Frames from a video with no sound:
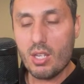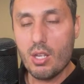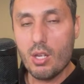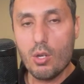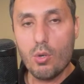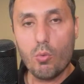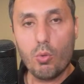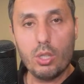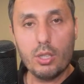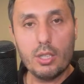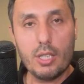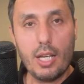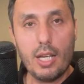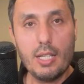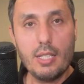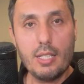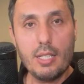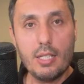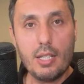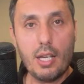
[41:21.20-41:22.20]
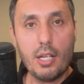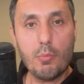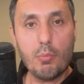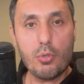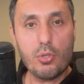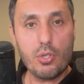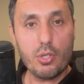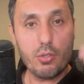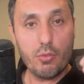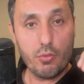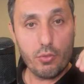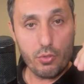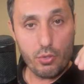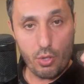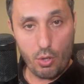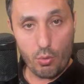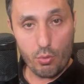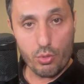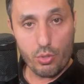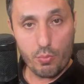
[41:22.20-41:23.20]
Well, 99% of
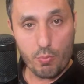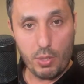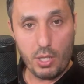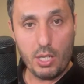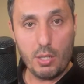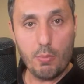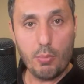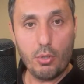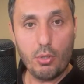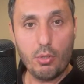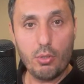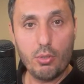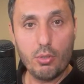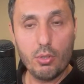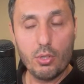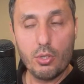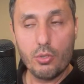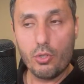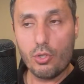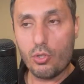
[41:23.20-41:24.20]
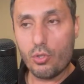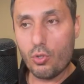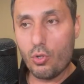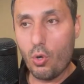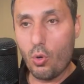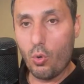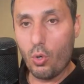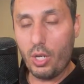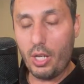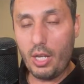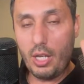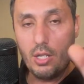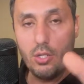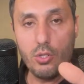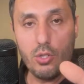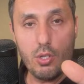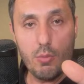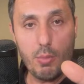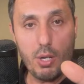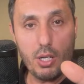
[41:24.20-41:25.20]
those people just go into
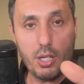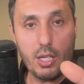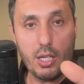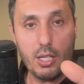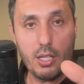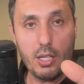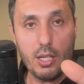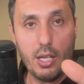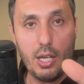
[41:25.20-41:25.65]
the market,